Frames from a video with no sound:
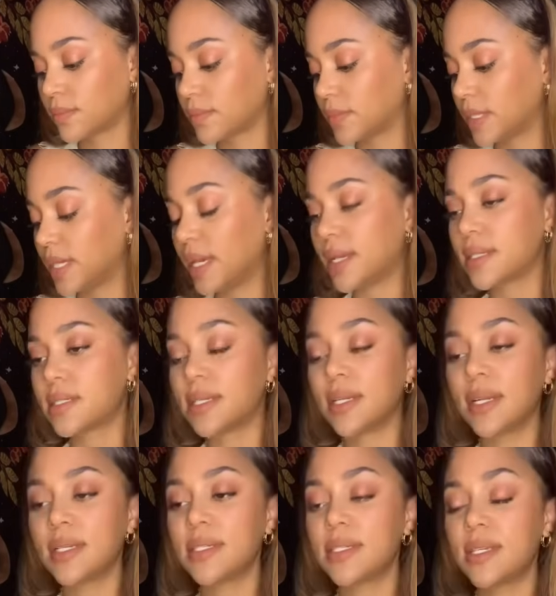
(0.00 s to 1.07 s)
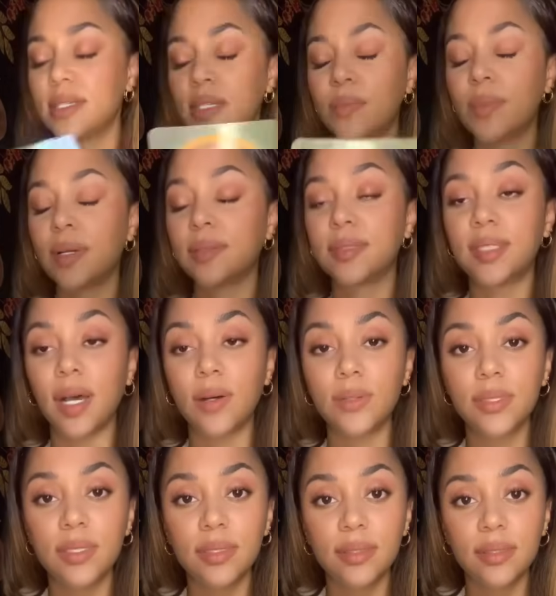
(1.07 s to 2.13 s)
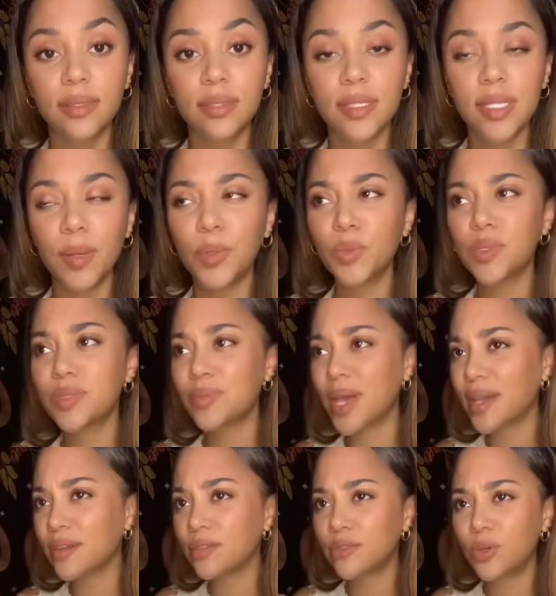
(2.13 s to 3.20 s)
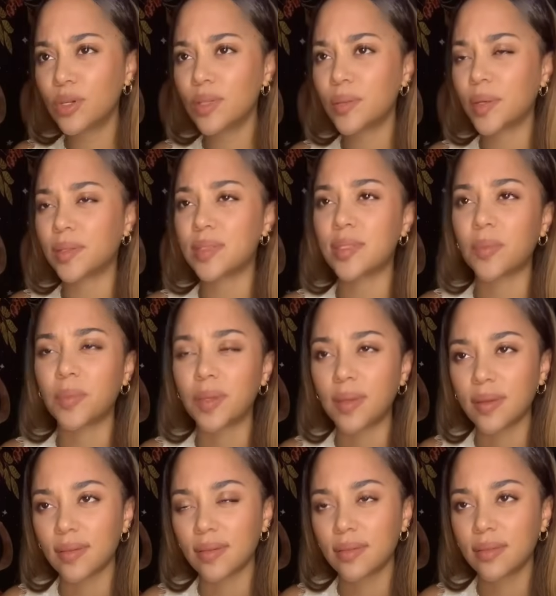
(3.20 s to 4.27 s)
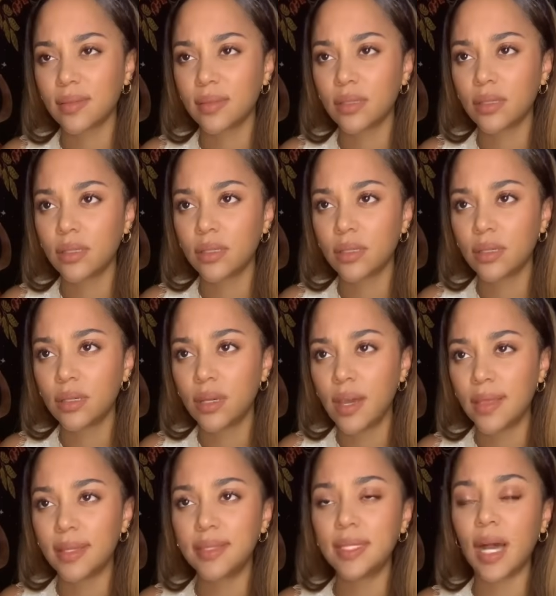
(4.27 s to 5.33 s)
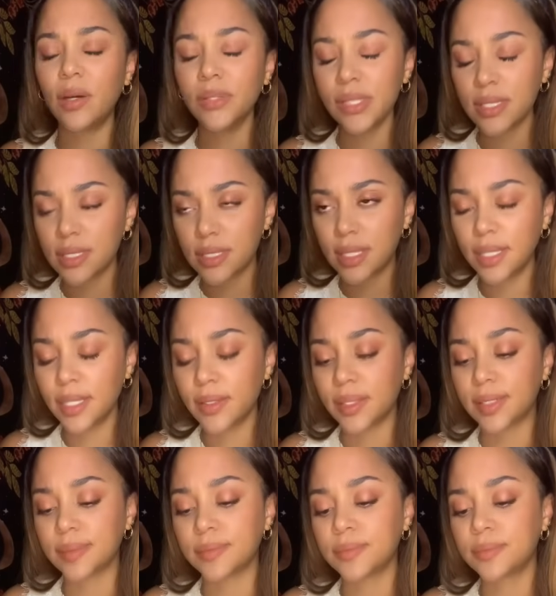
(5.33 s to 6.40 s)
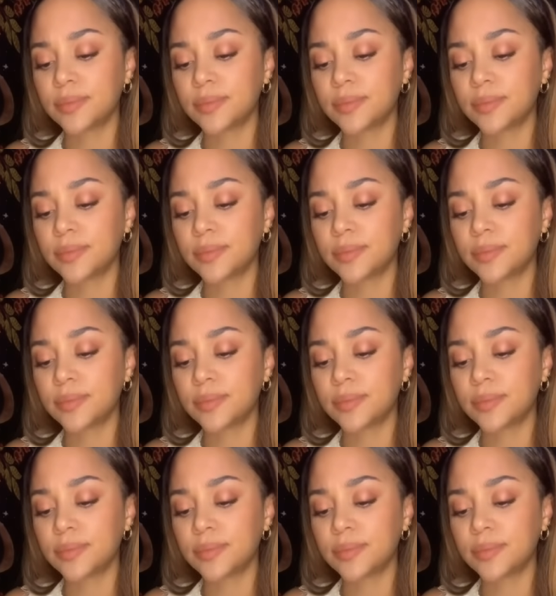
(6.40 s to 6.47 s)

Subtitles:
Yes, didn't I say something about doubt? Someone was back and forth about something. The doubt is clearing.